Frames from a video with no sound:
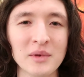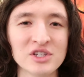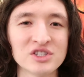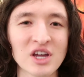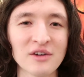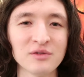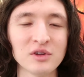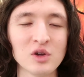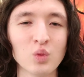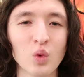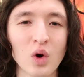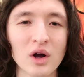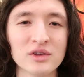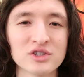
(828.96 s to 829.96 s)
He's definitely
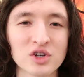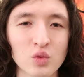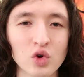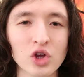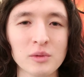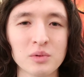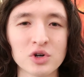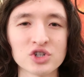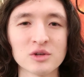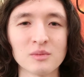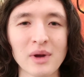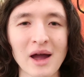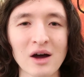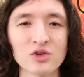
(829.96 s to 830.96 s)
one to really push
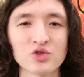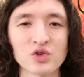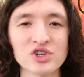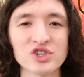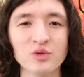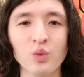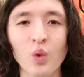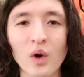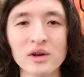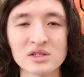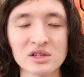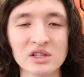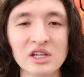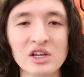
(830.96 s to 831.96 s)
the boundaries of what
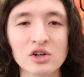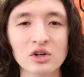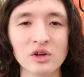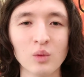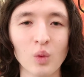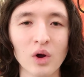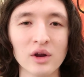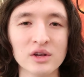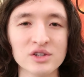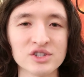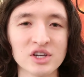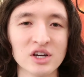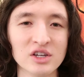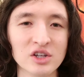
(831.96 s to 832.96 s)
is legal and what
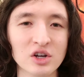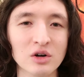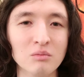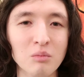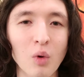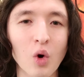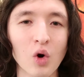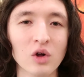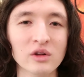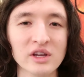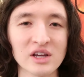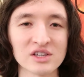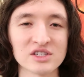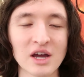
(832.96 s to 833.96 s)
is, you know,
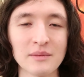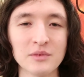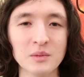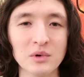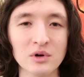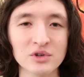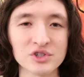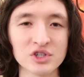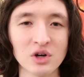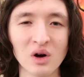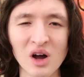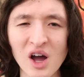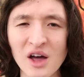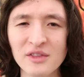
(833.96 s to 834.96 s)
morally acceptable.
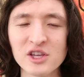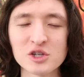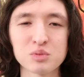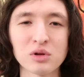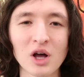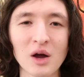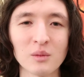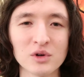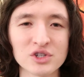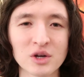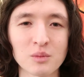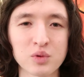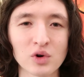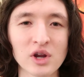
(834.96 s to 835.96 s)
So this plot
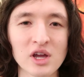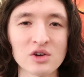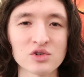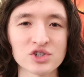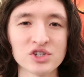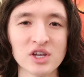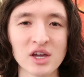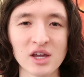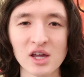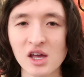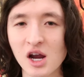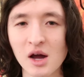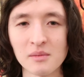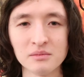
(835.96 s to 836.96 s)
was pretty
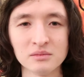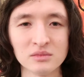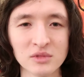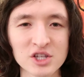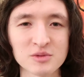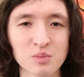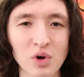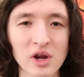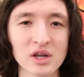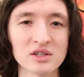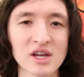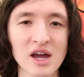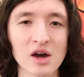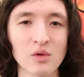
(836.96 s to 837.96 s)
interesting, and let's break
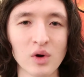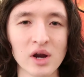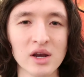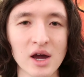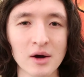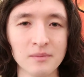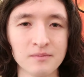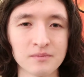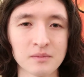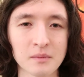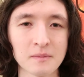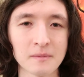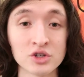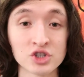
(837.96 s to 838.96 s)
it down right now.
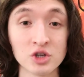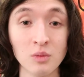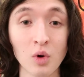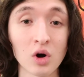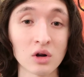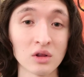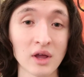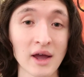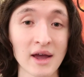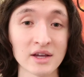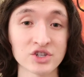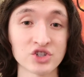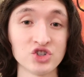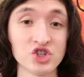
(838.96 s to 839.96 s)
So more or
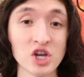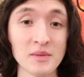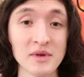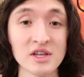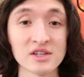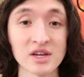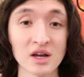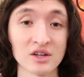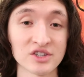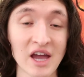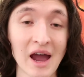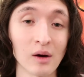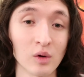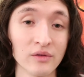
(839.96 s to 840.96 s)
less, Jimmy tells
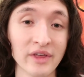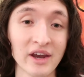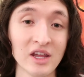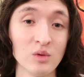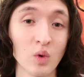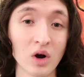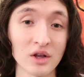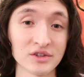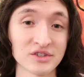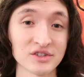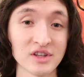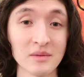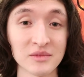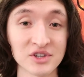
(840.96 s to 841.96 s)
Howard that he
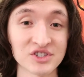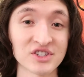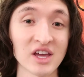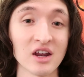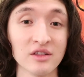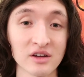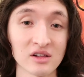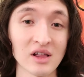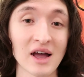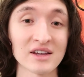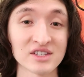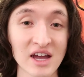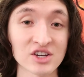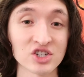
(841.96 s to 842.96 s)
wants them to settle the
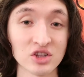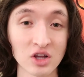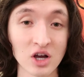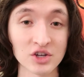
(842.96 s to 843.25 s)
class action